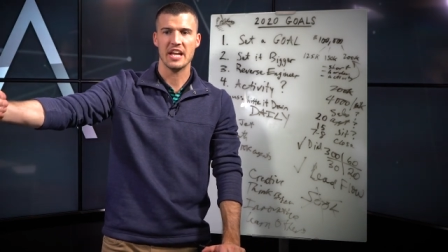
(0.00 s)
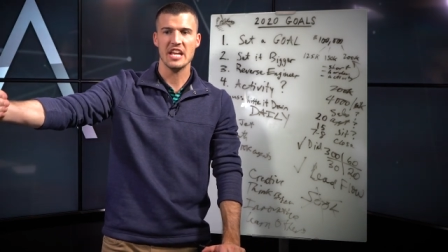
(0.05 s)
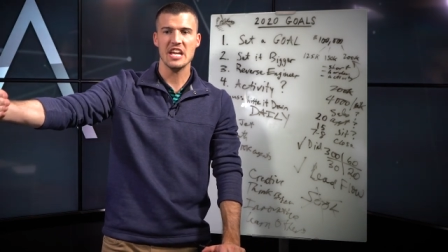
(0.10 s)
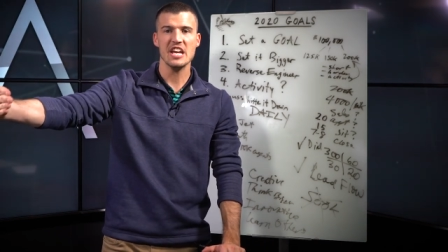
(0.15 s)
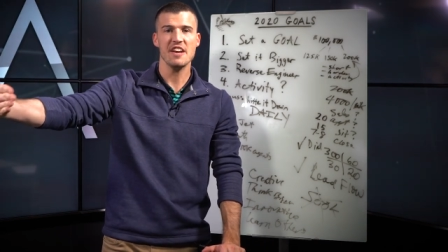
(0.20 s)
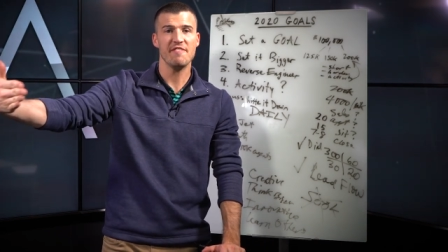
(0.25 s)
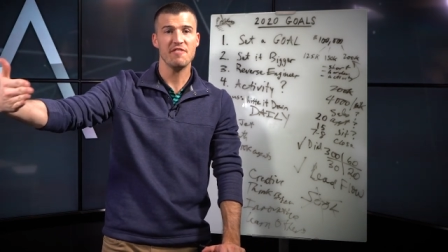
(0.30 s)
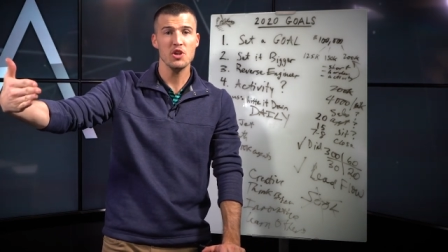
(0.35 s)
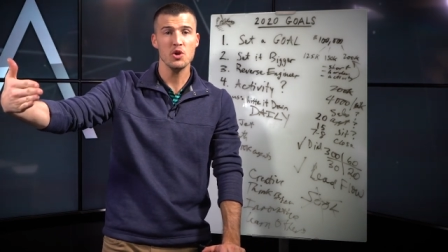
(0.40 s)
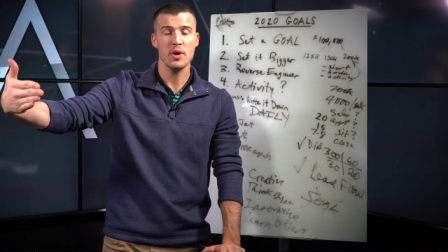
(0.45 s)

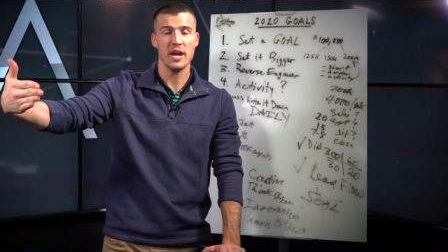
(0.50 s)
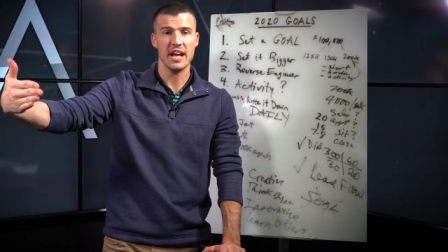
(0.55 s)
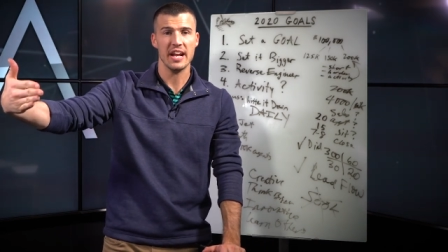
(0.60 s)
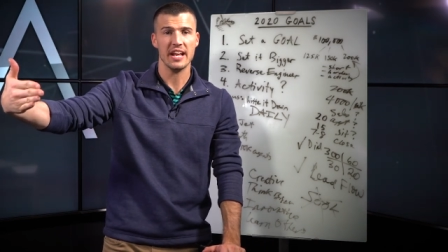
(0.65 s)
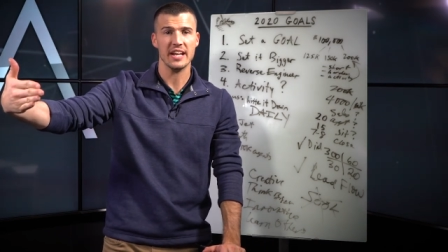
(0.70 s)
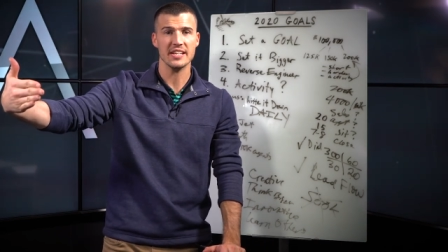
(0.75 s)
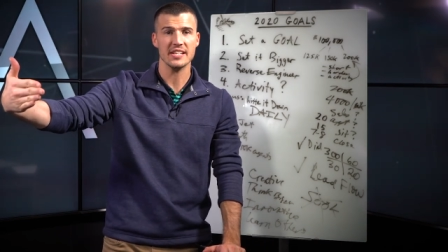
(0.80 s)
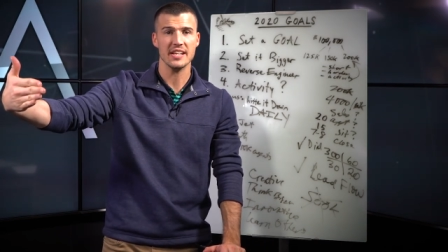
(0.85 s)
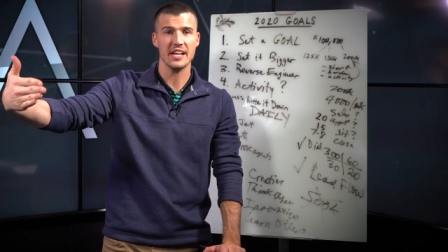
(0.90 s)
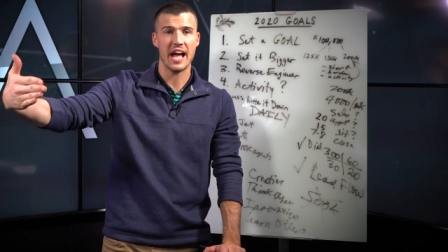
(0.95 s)
If you hit
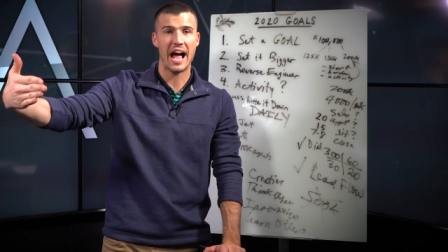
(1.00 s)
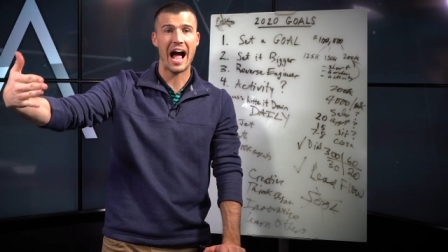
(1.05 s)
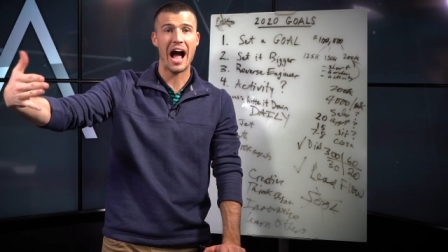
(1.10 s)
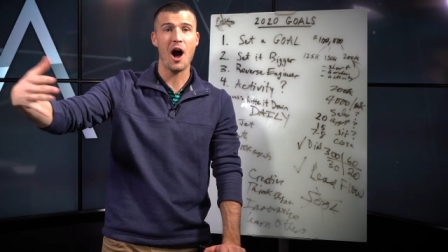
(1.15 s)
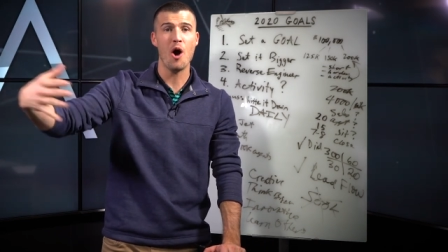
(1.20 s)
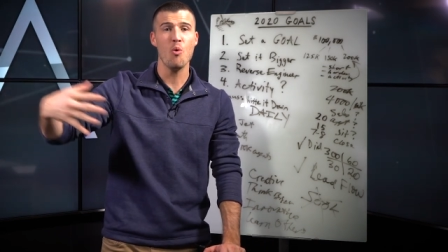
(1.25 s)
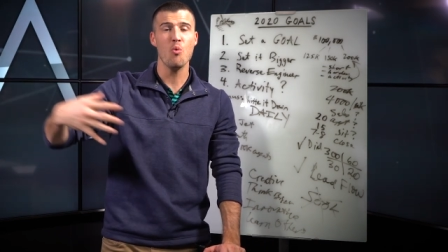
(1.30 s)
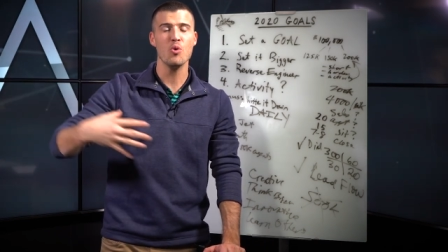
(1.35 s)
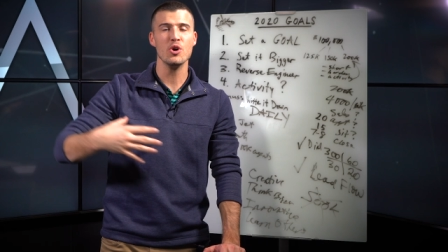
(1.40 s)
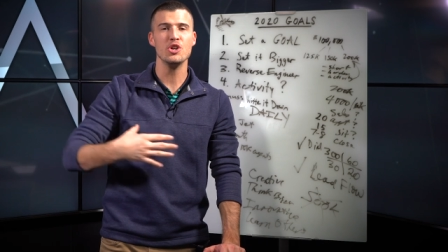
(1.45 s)
it,
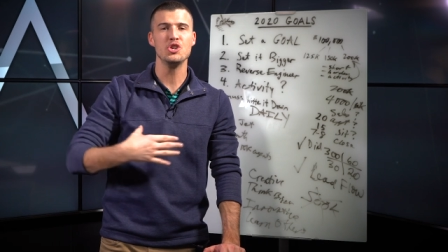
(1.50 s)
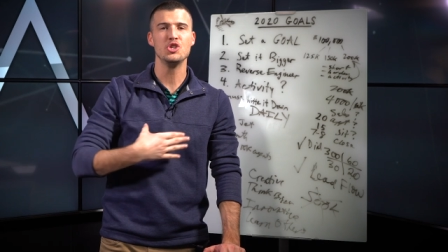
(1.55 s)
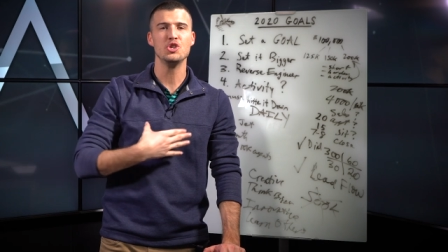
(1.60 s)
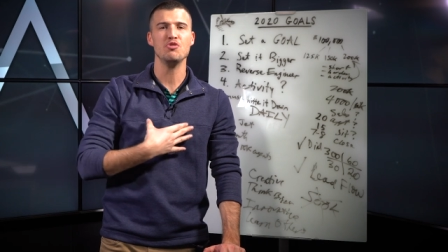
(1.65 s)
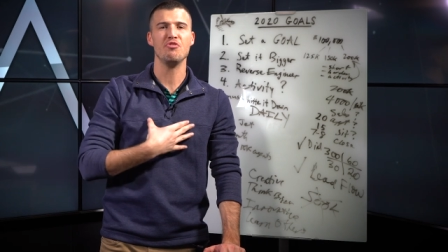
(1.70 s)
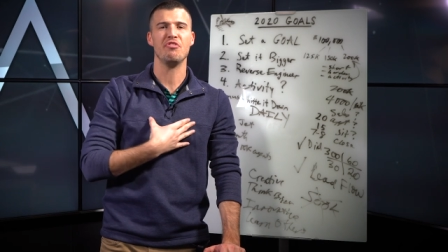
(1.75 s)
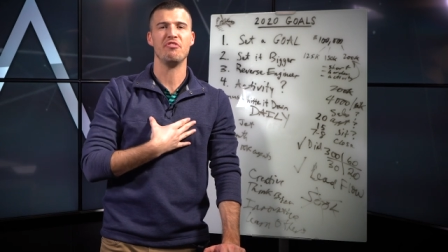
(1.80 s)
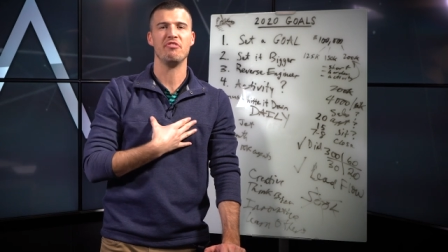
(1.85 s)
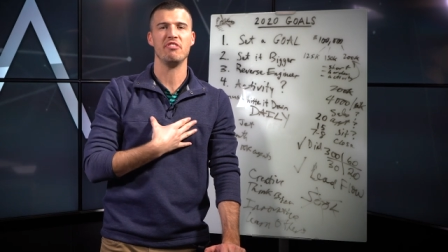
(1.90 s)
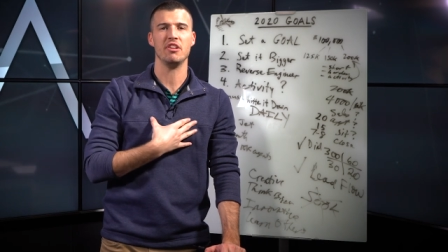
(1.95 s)
how would
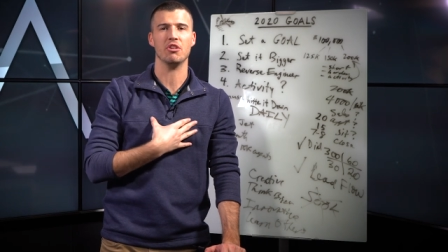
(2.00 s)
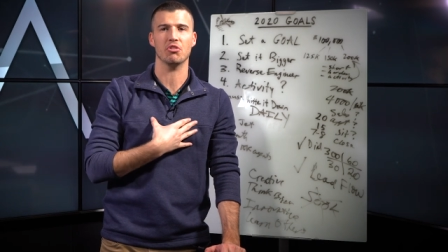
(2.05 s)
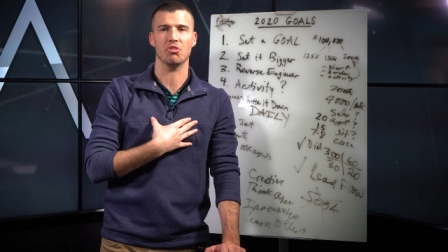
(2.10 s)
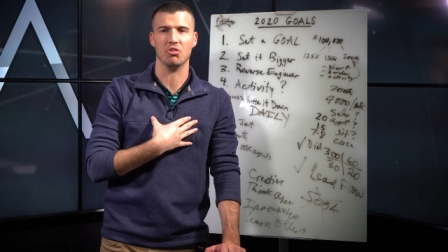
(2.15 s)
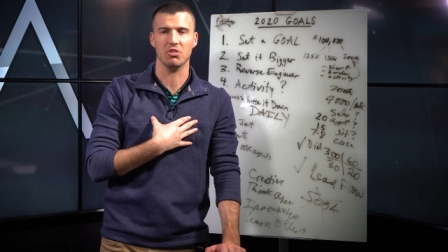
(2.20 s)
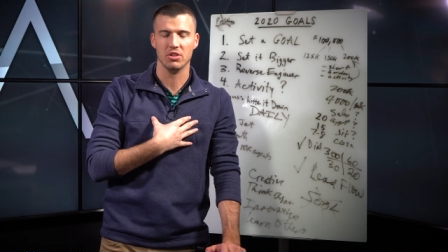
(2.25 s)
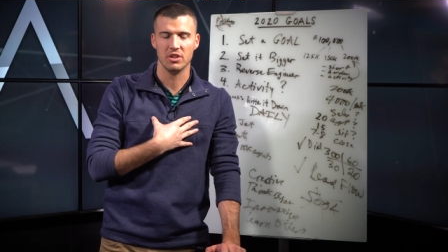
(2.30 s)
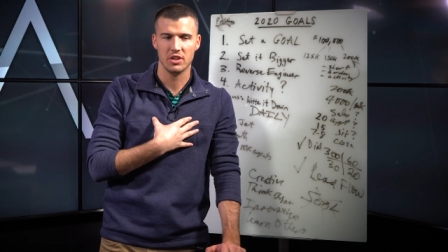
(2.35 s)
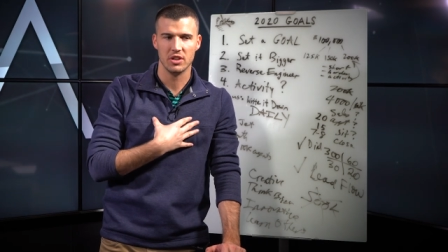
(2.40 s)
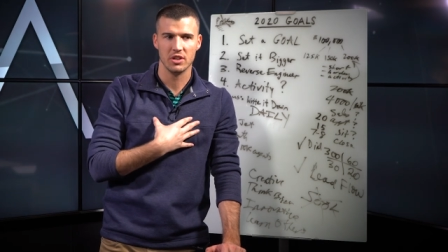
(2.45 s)
you feel?